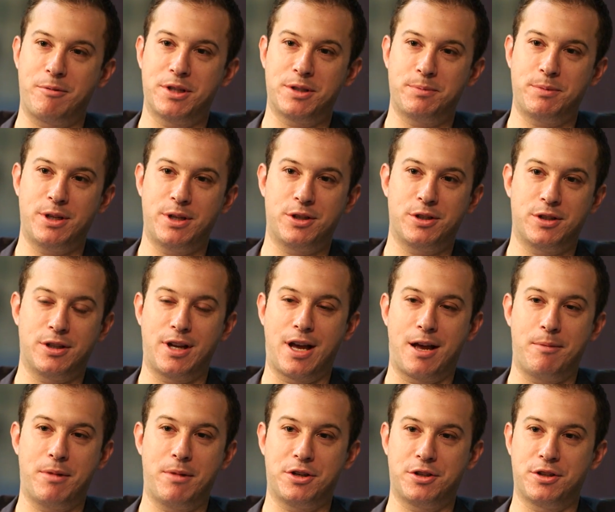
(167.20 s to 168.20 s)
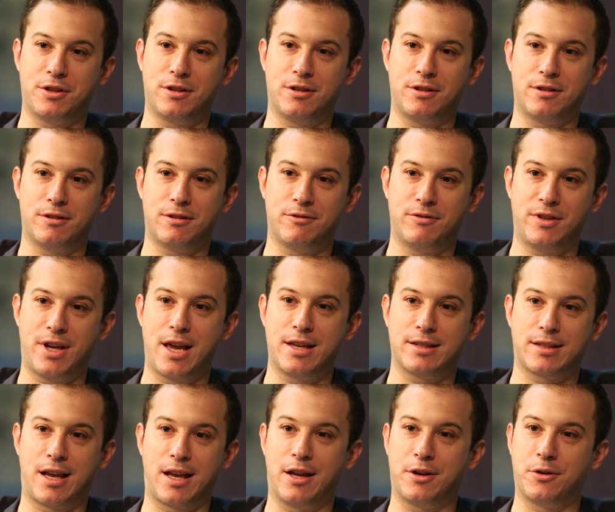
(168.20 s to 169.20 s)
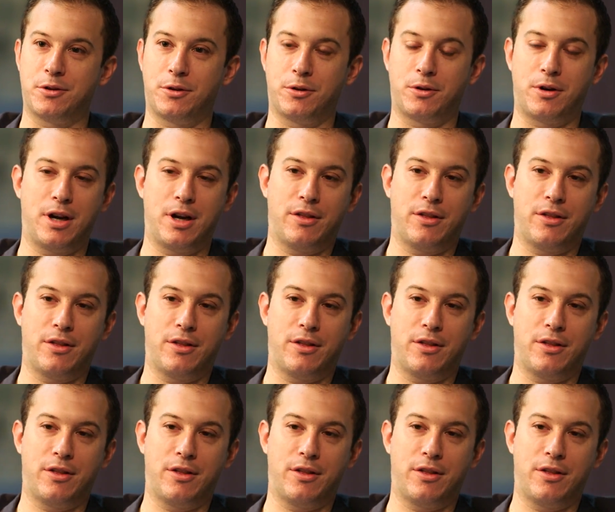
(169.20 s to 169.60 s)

minute speech did not mention the VA scandal or